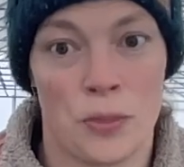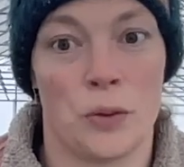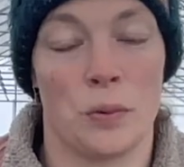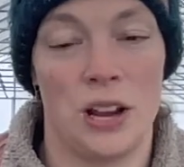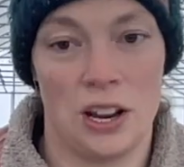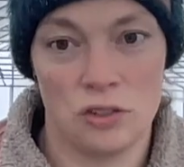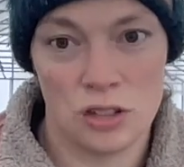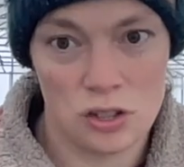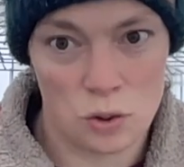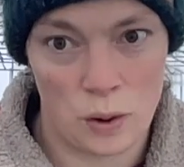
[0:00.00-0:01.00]

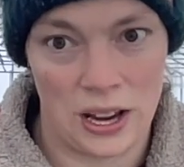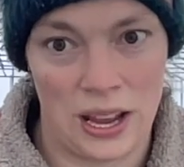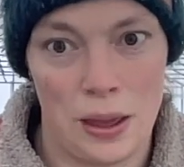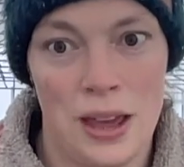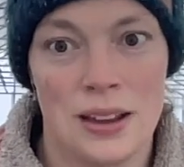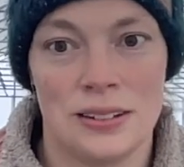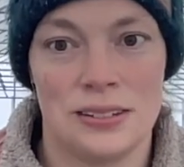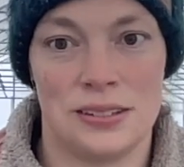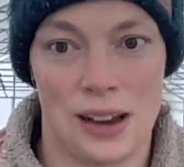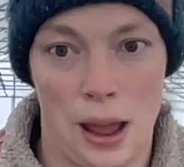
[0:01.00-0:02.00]
320
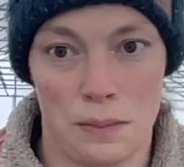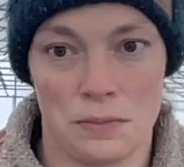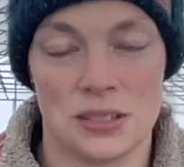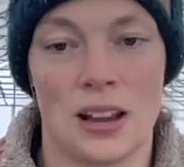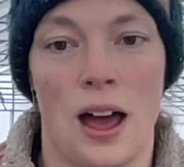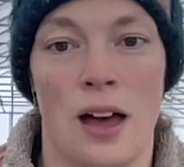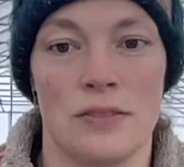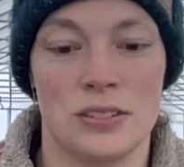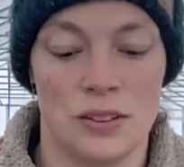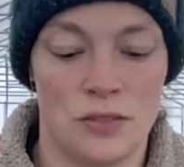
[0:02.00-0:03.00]
stems of
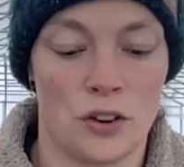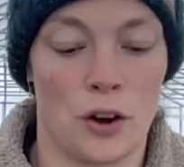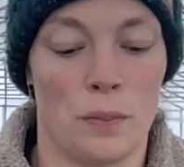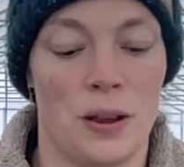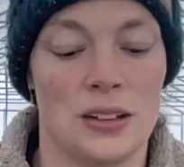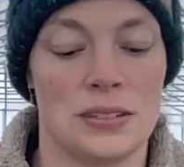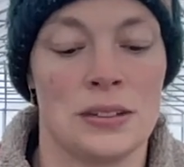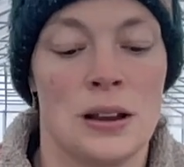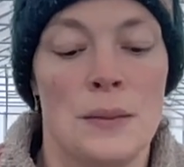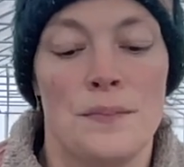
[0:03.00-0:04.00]
Symphocarpus
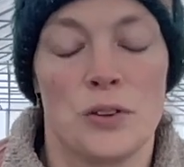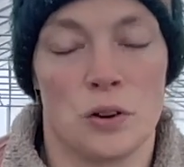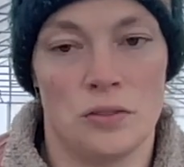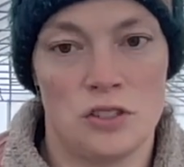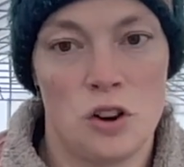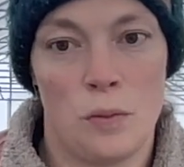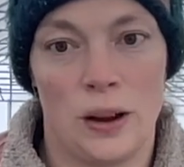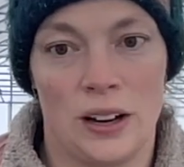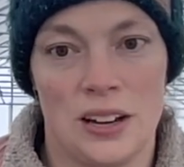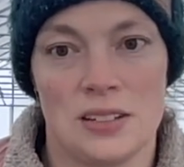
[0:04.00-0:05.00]
or of
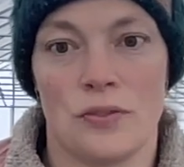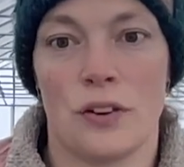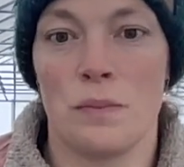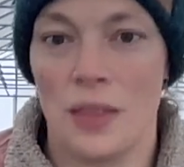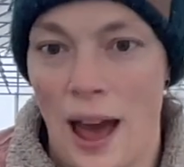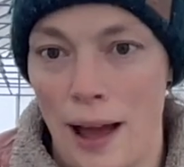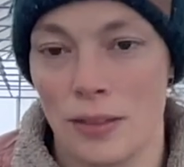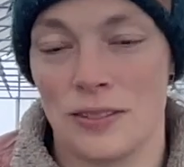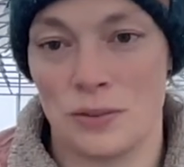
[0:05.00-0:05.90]
snowberries from that